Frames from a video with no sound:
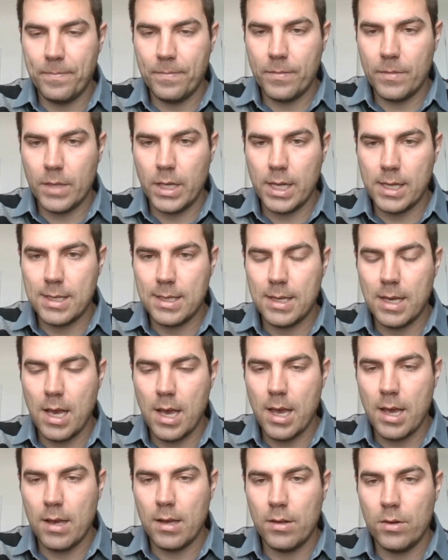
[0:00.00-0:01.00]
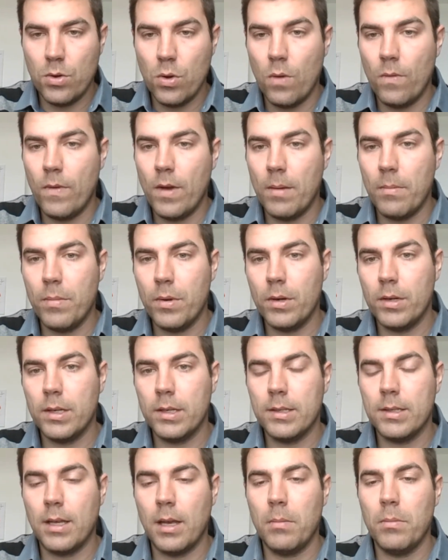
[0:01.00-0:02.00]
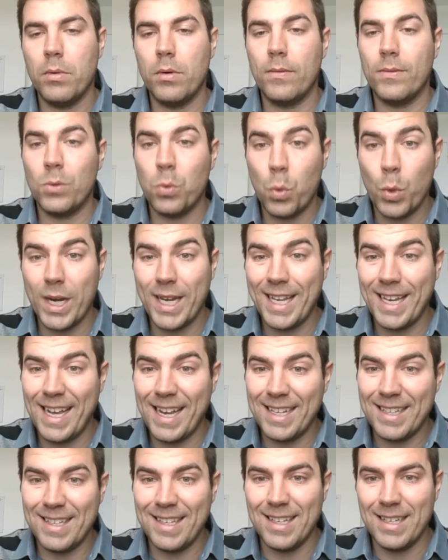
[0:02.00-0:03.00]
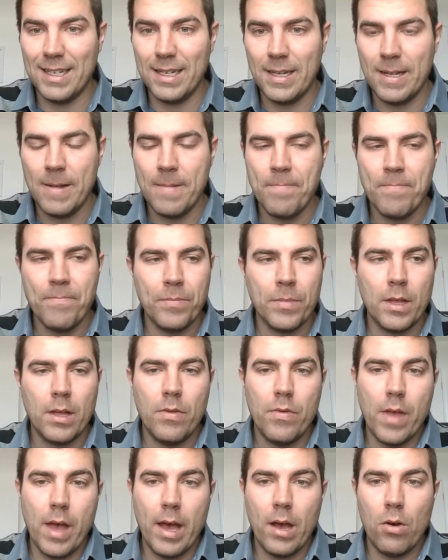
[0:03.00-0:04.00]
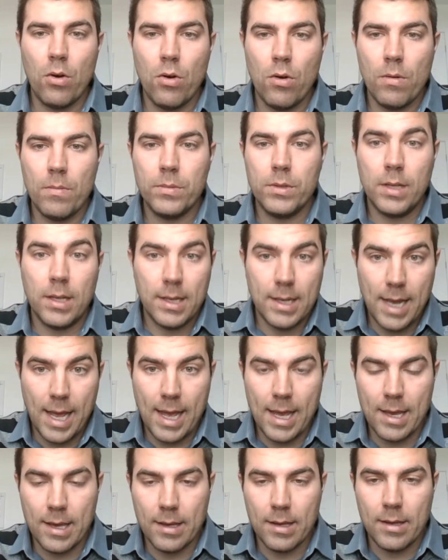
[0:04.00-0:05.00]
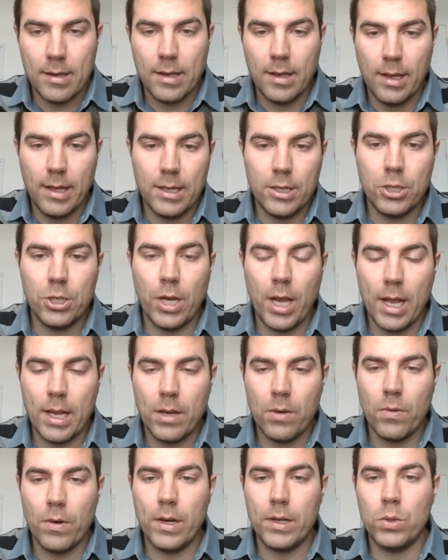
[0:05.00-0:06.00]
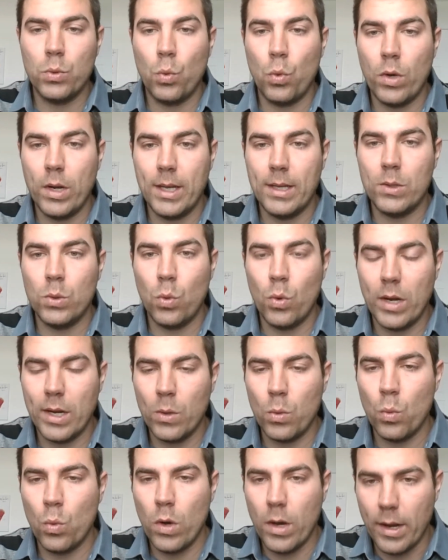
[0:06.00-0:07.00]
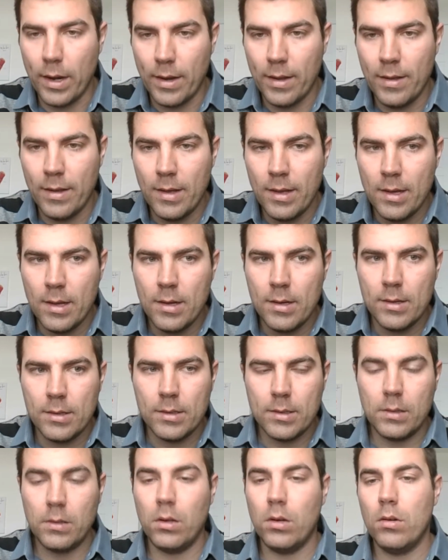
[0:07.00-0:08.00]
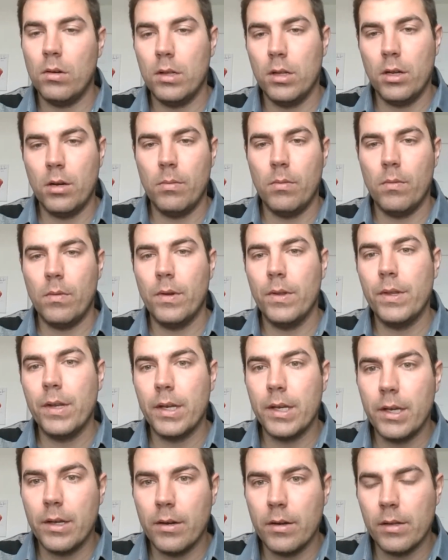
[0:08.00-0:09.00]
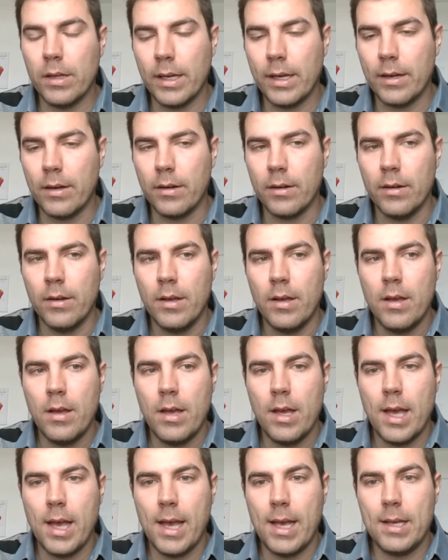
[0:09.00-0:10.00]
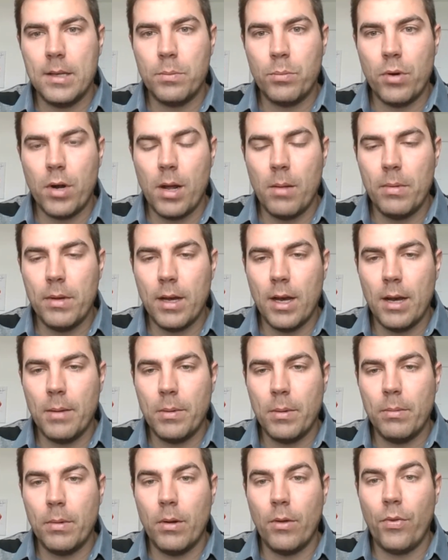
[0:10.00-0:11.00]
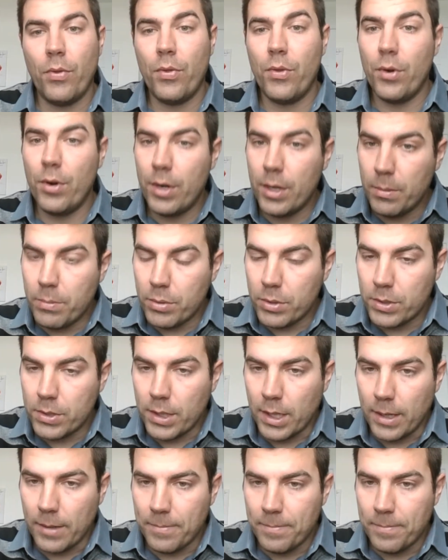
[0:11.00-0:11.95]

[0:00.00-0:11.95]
let's say November, December of 2019, that home today in January 2021, so a little bit more than a year later, is probably up about 30%.